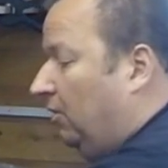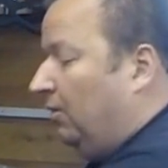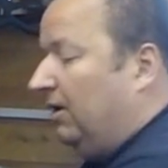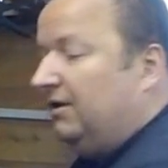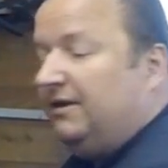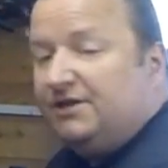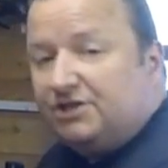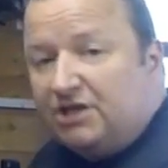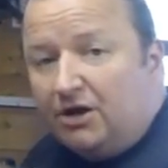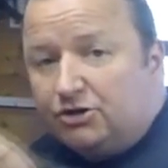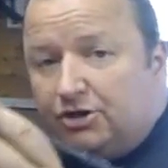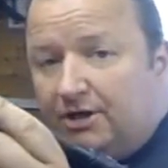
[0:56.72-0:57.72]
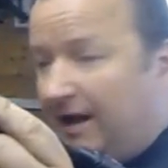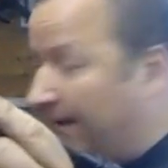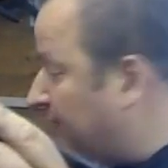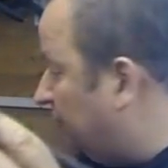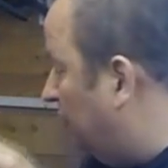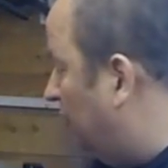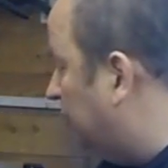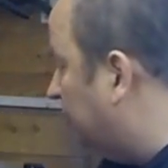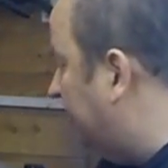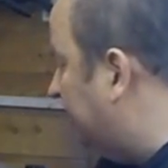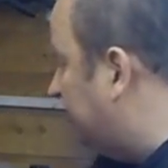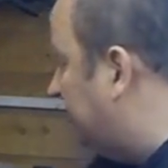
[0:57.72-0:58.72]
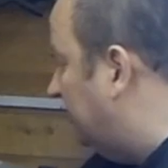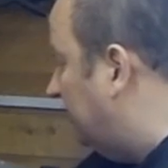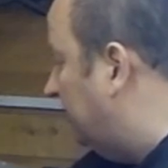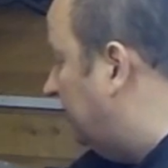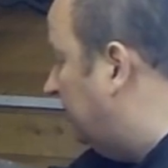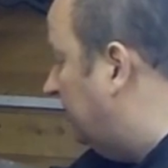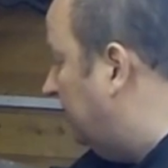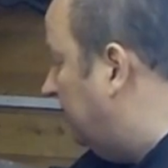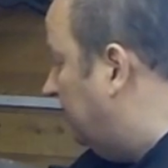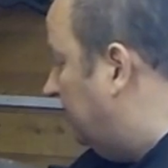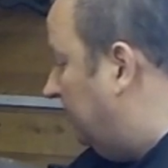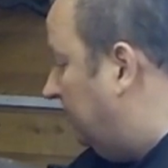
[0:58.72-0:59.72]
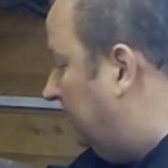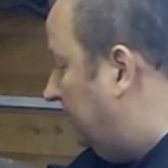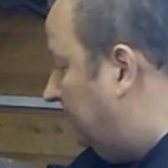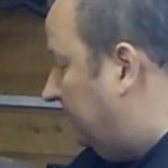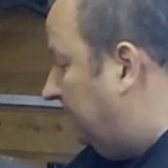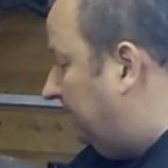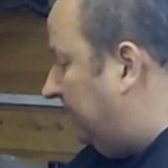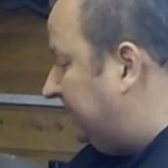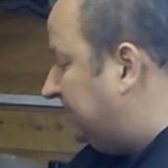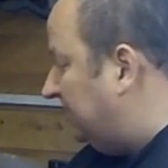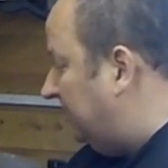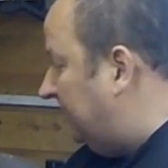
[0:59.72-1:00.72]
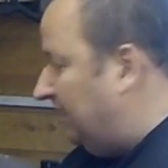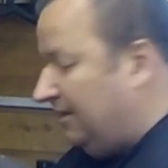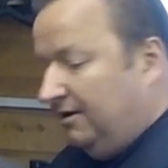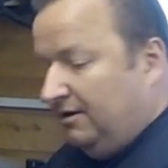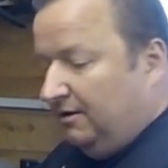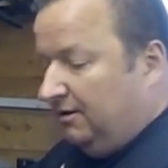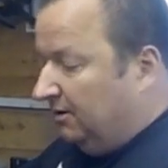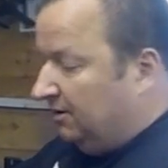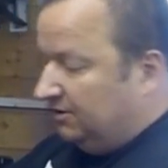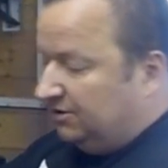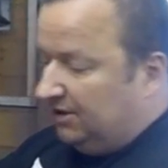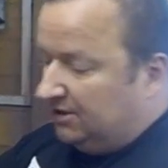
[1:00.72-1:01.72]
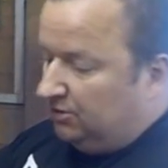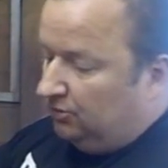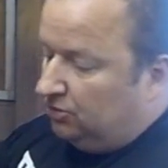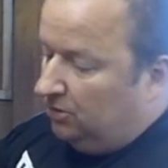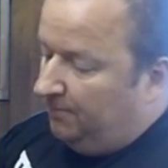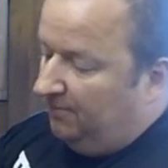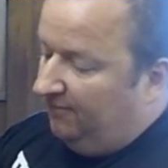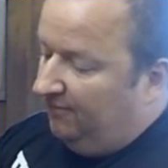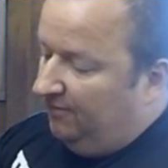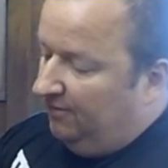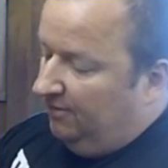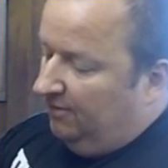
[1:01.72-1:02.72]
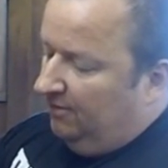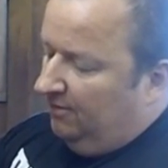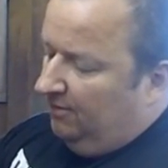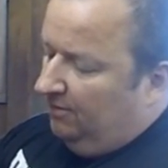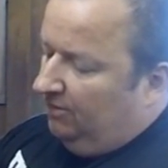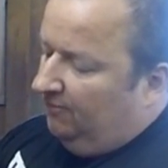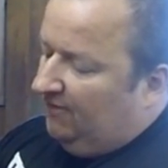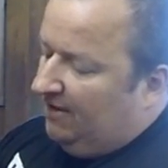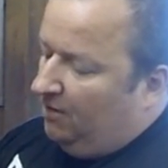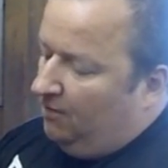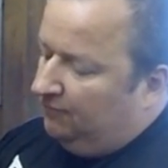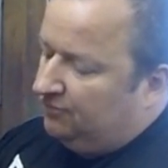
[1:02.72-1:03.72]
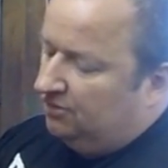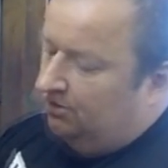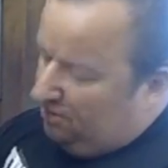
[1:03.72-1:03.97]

One of these suction cup tools which basically sticks on top of the valves,